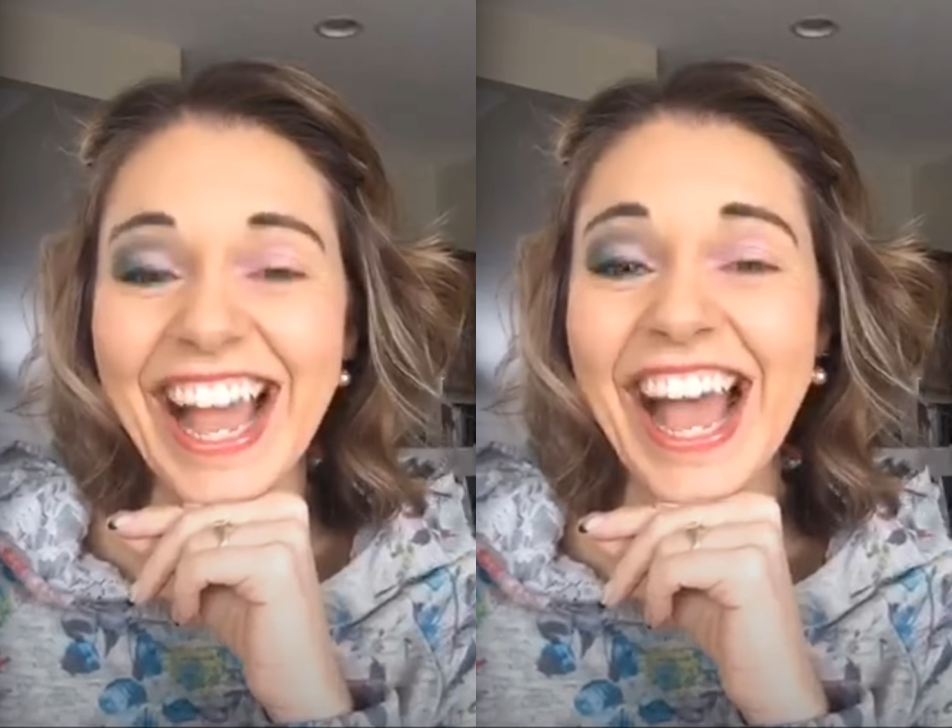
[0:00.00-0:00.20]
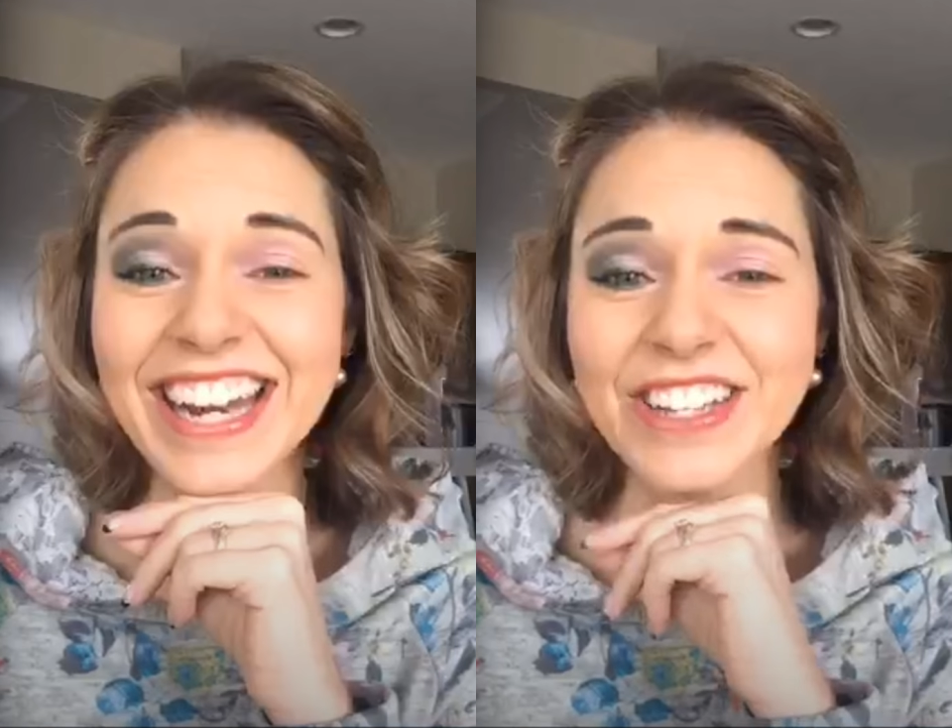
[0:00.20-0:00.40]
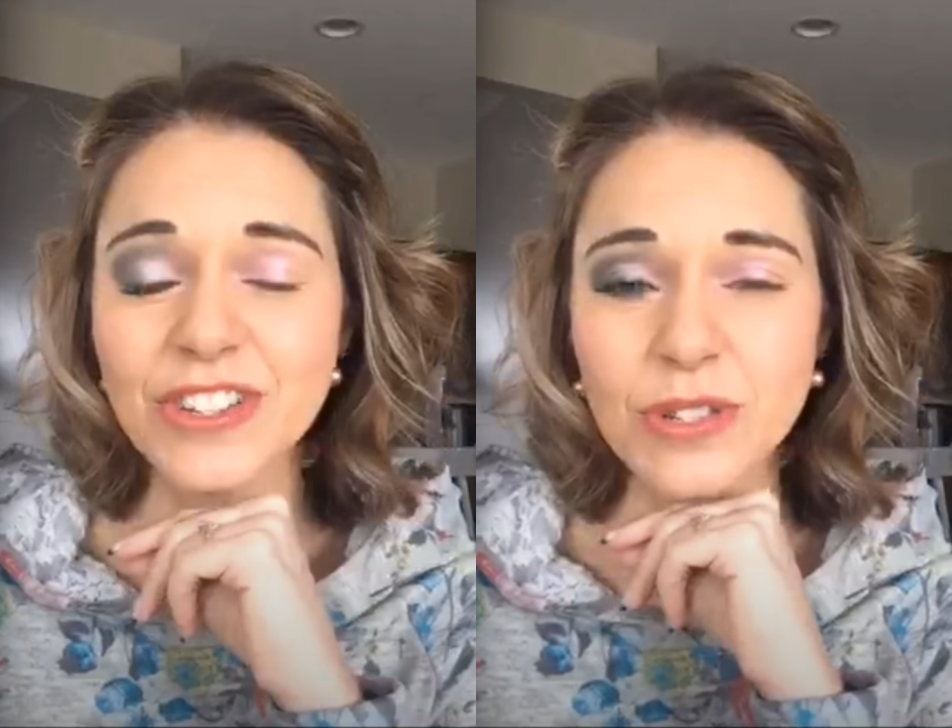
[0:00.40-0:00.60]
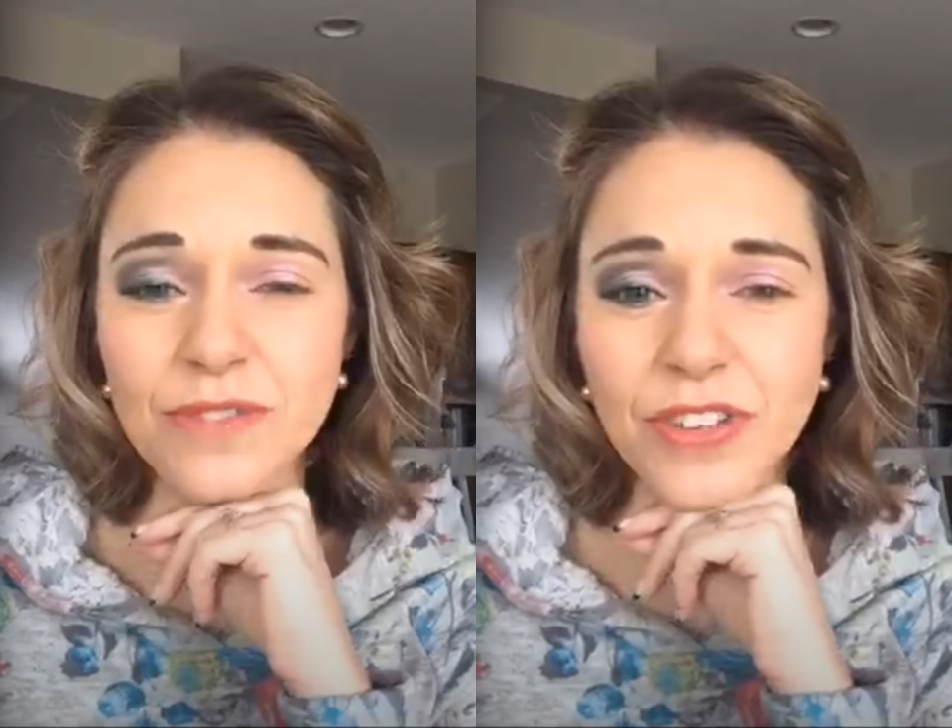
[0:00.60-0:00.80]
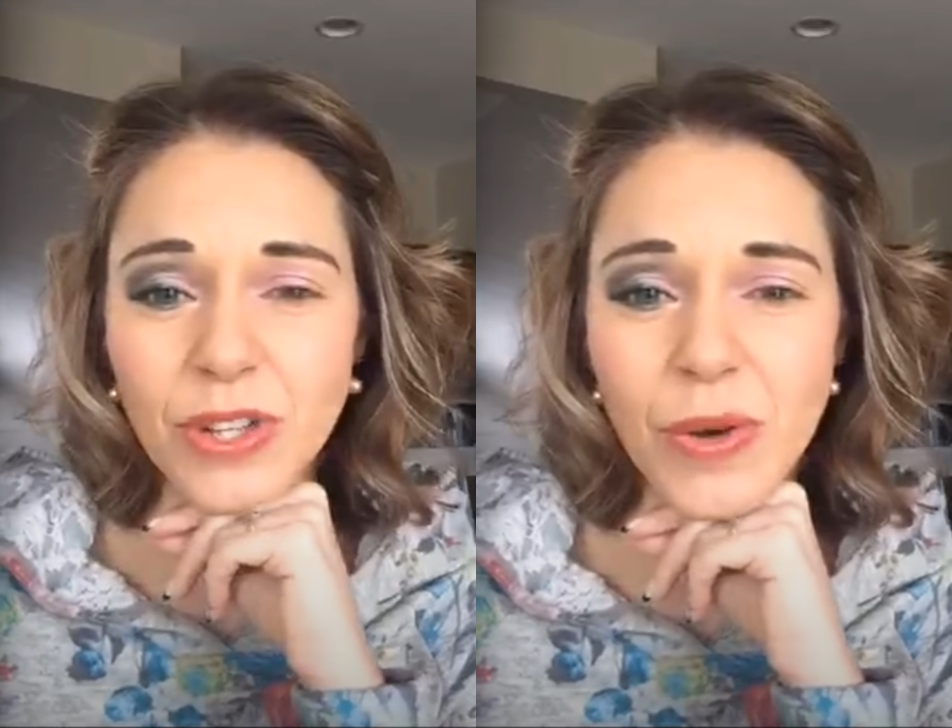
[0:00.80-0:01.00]
How did I
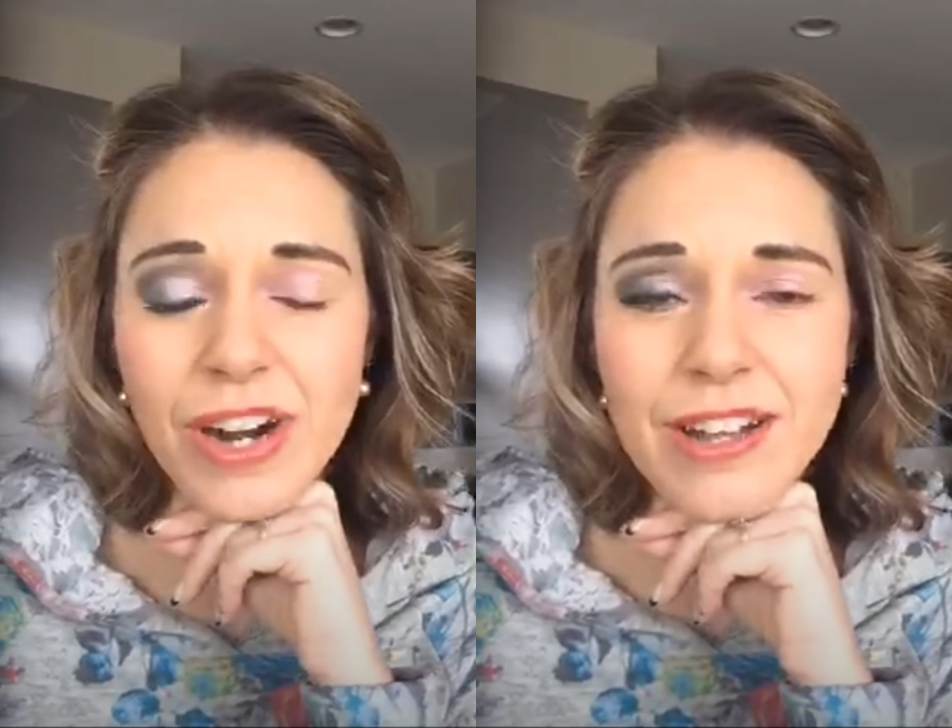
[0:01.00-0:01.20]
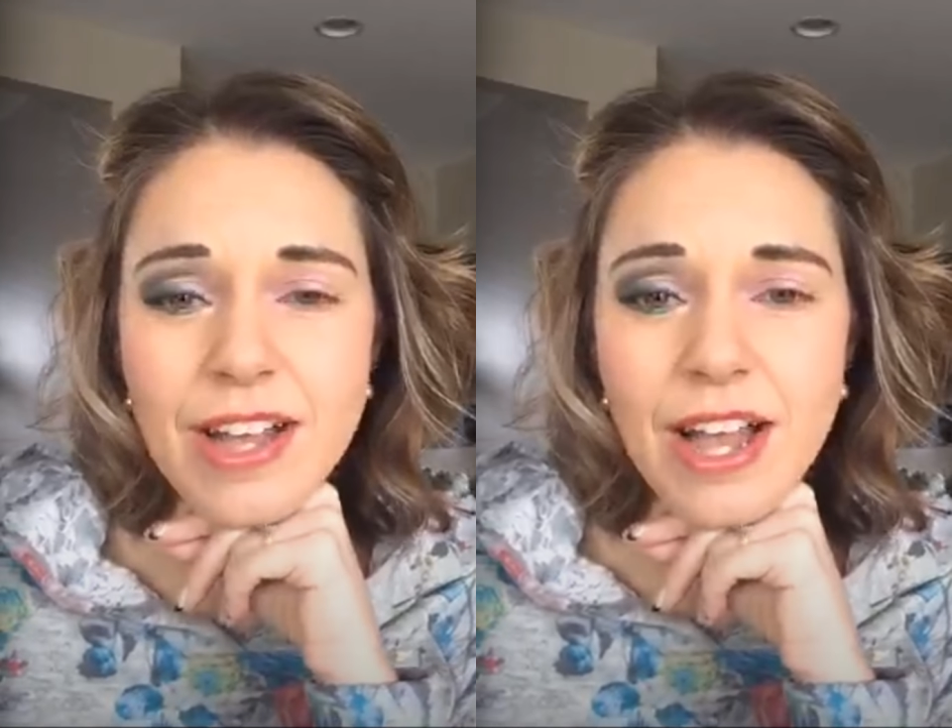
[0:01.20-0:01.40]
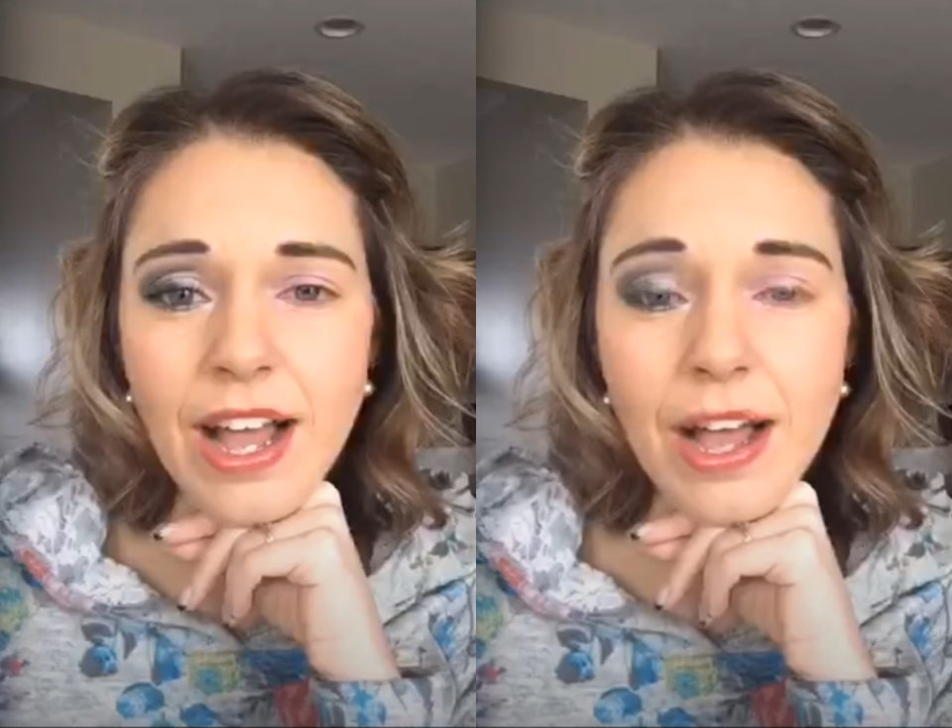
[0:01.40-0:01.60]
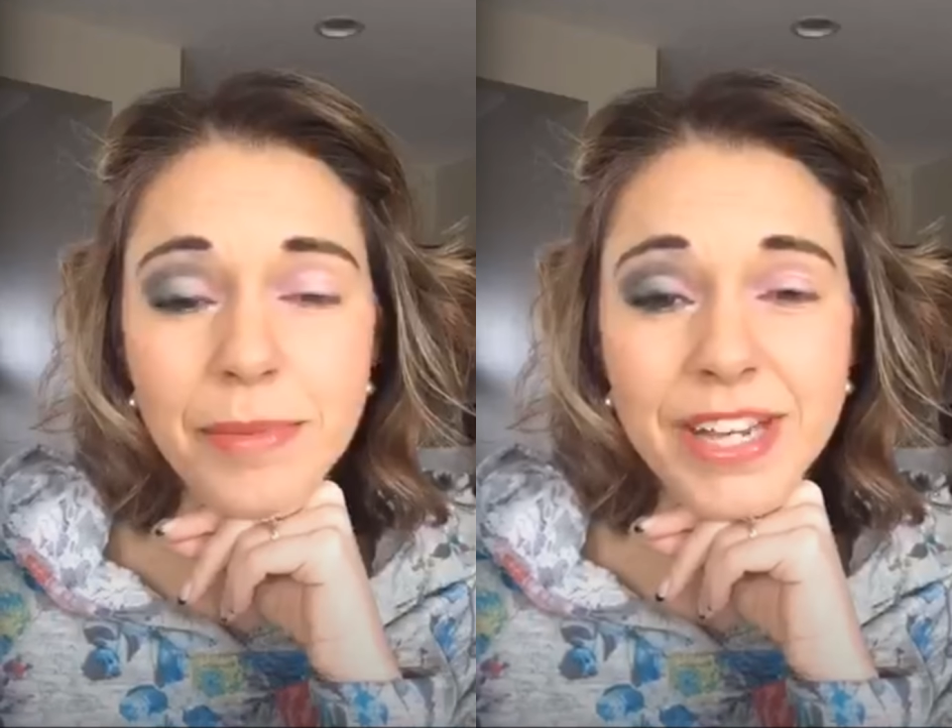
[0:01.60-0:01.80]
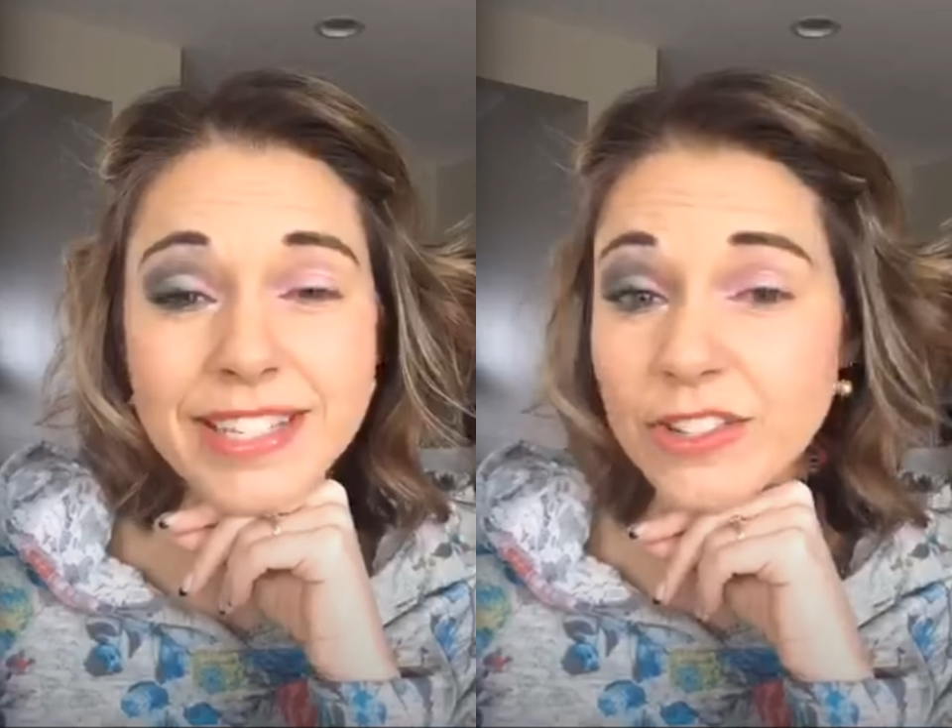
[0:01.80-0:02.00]
choose velour?
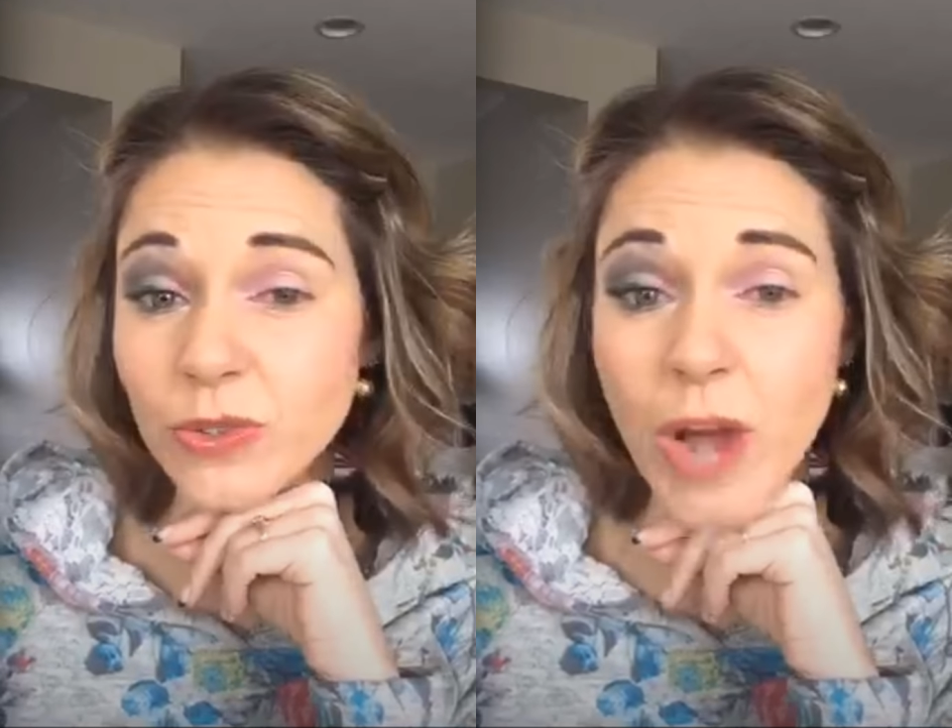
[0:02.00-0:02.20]
Because I